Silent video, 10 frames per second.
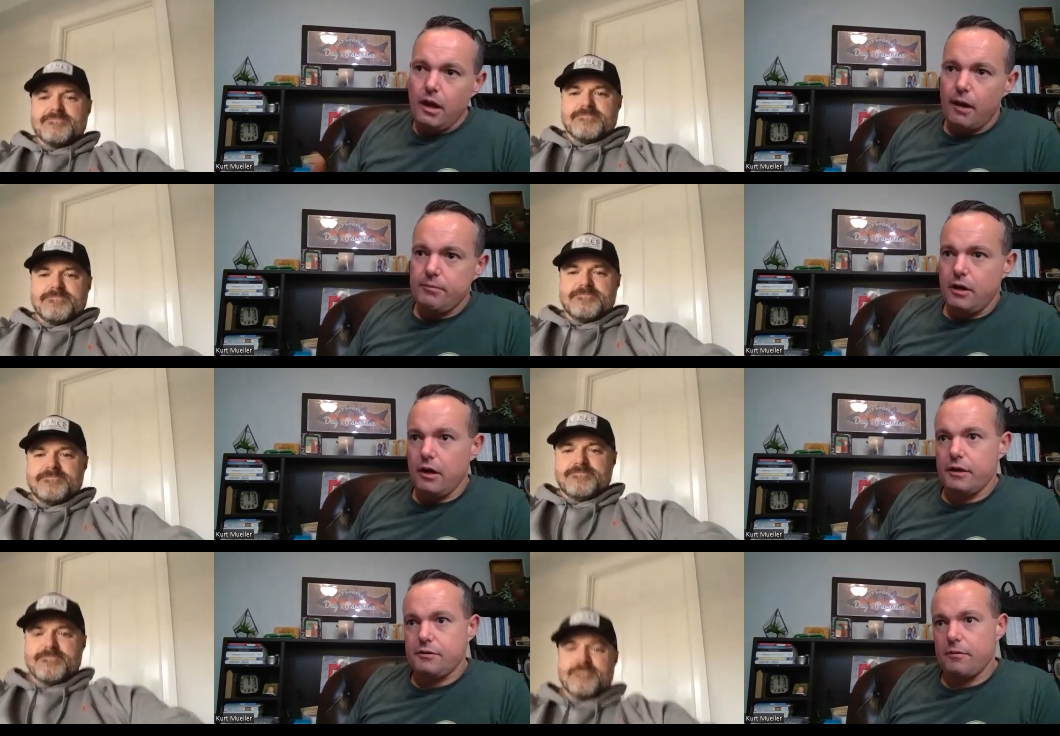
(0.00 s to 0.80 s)
Speaker 1: I'm
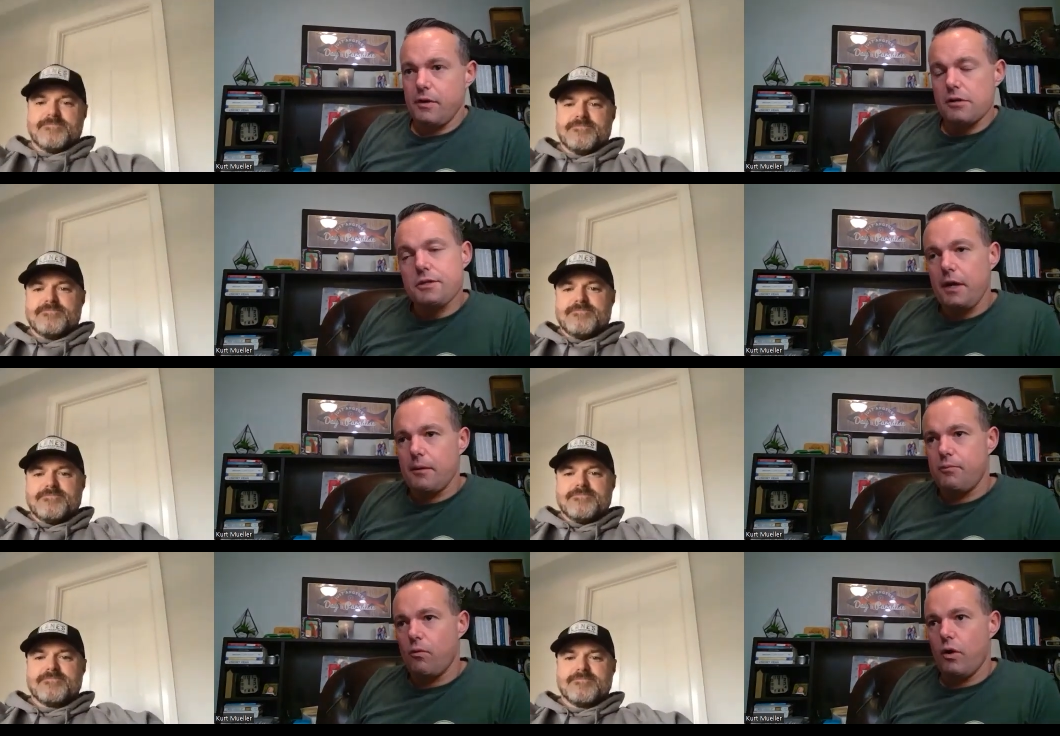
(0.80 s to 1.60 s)
curious from your
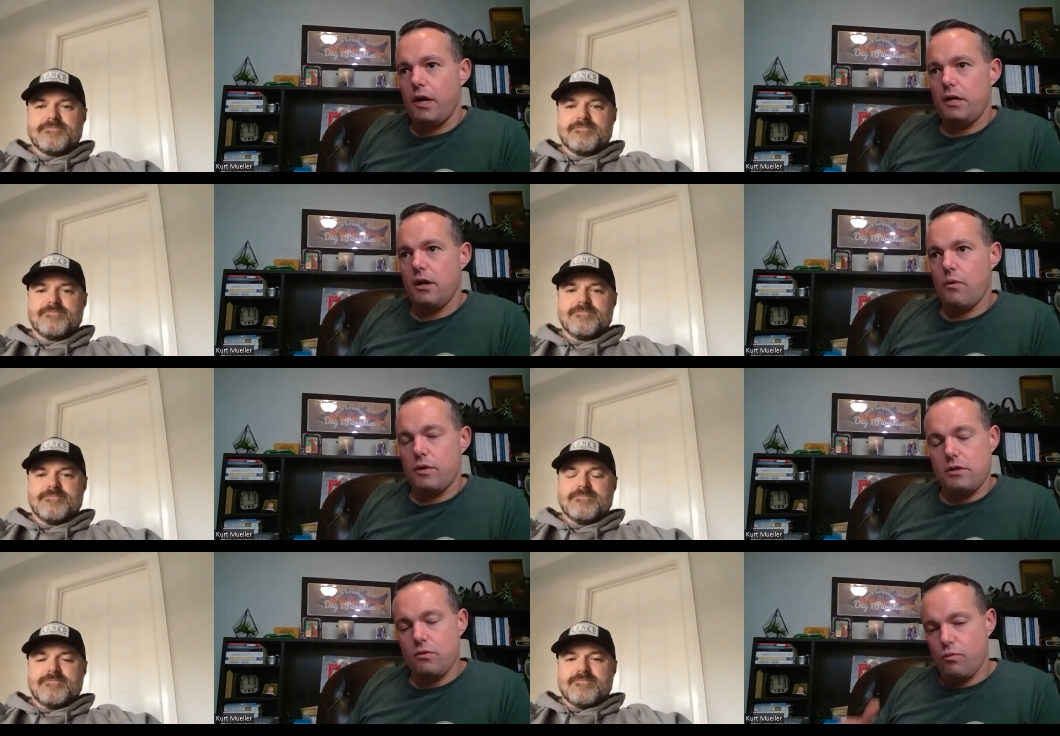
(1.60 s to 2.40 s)
standpoint, you know,
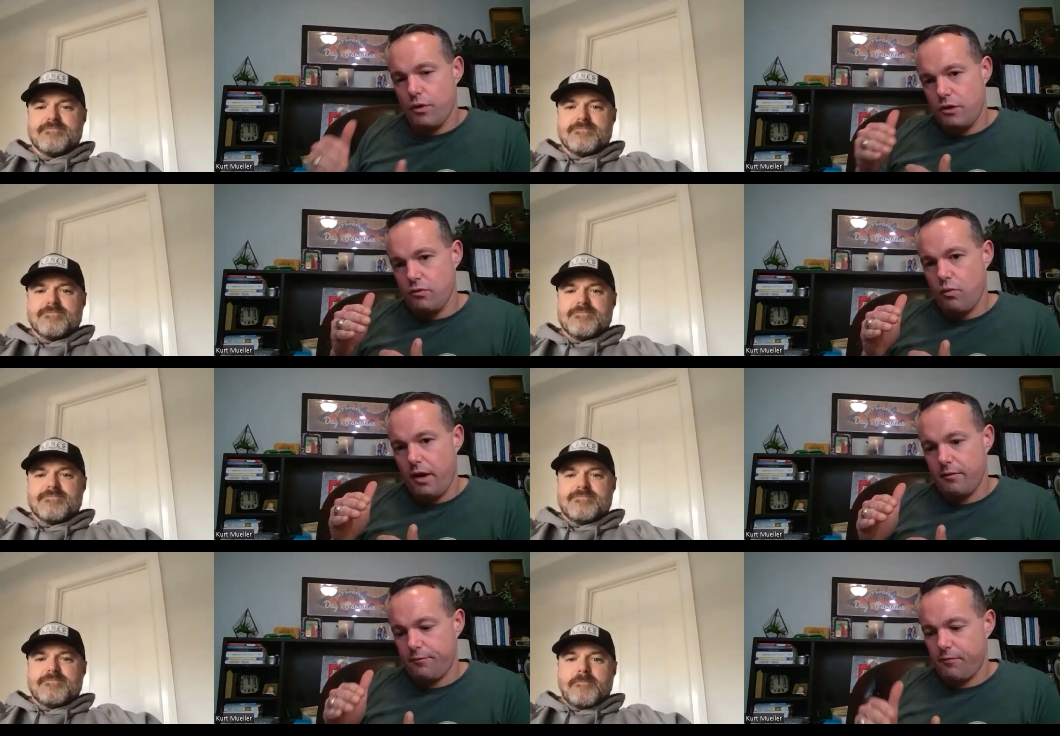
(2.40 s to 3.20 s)
when you, when you
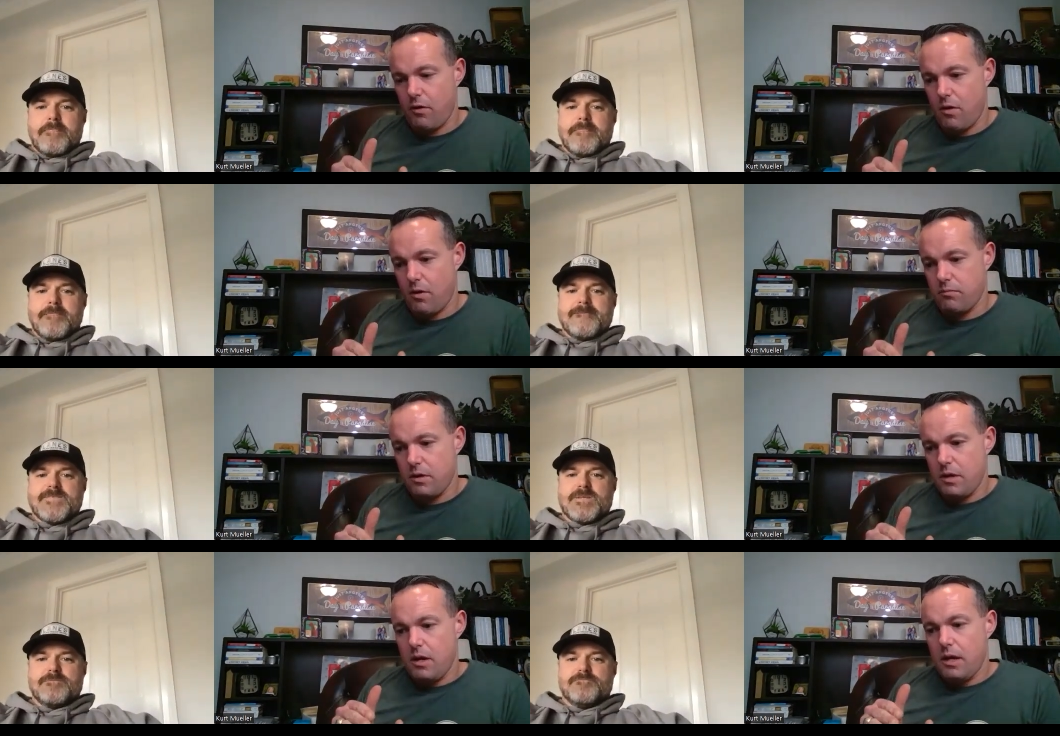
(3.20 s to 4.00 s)
went from
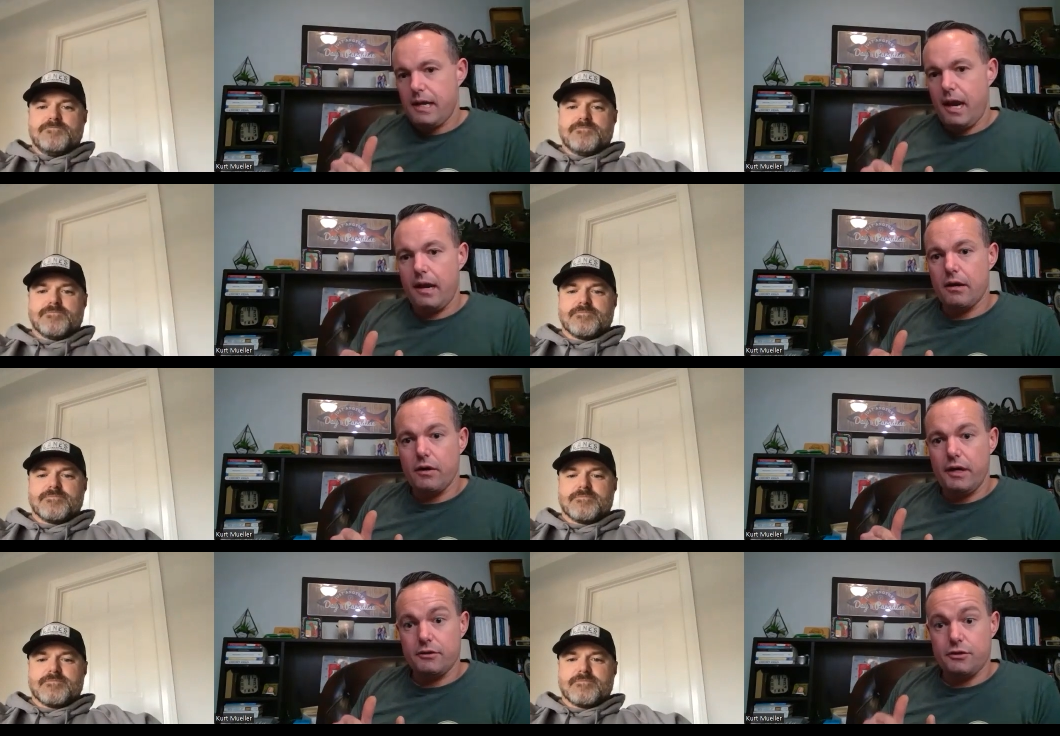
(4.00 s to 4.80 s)

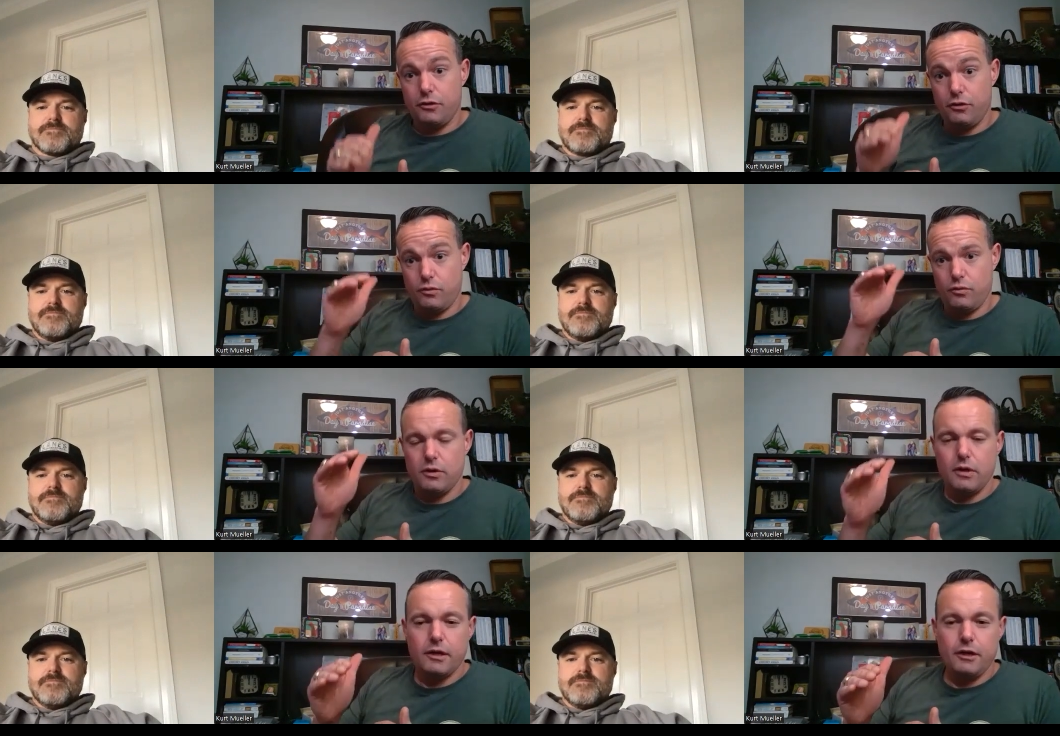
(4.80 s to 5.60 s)
catering to,
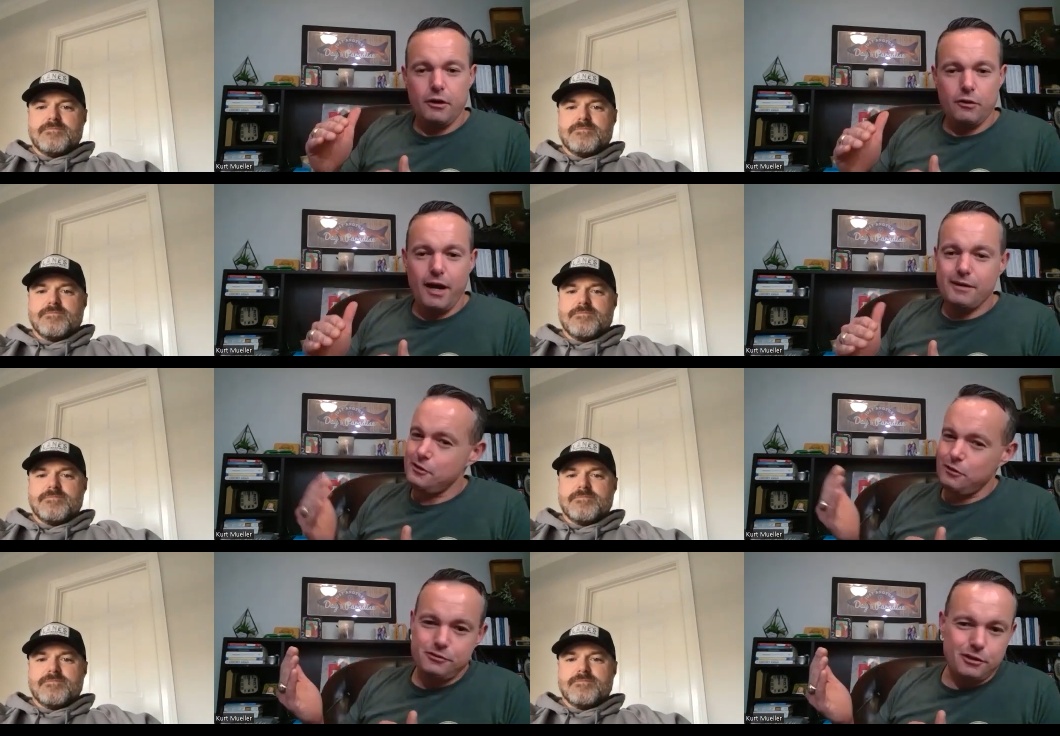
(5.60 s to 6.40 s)
you know, not
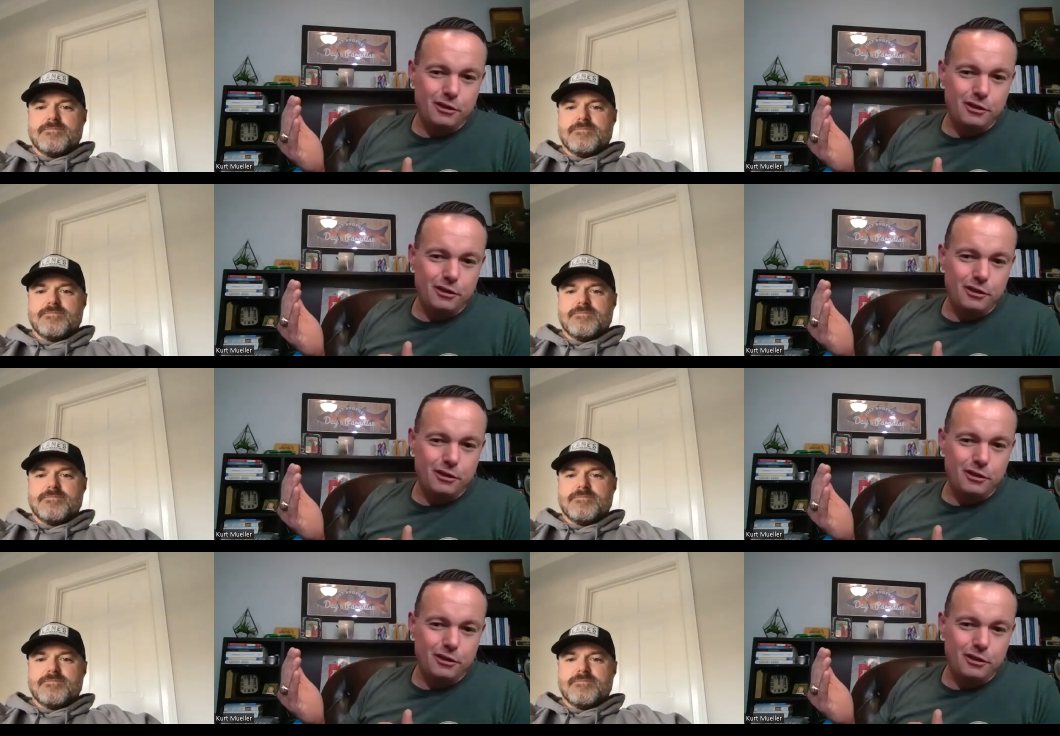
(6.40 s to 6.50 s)
to use a